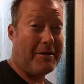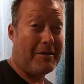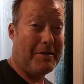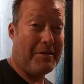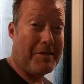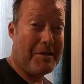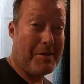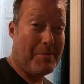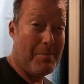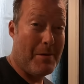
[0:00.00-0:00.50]
can
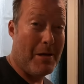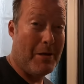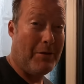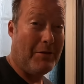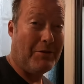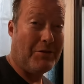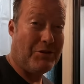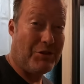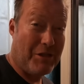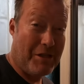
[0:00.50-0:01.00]

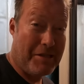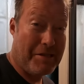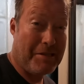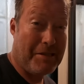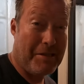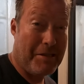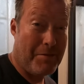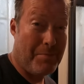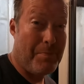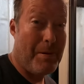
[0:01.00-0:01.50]
smell just
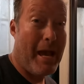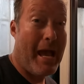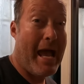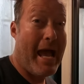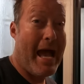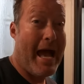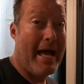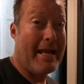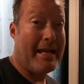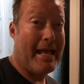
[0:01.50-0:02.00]
as
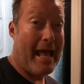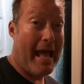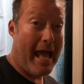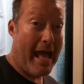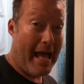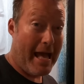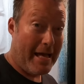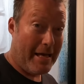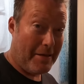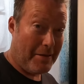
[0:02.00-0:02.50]
bad
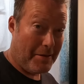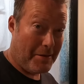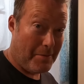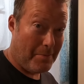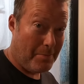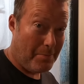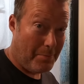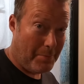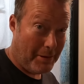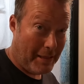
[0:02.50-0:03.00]
as
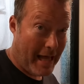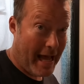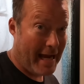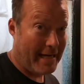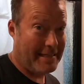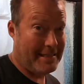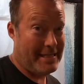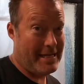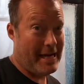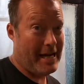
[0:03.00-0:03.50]

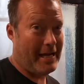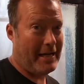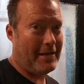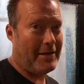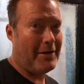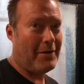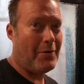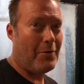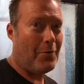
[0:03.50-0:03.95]
black tank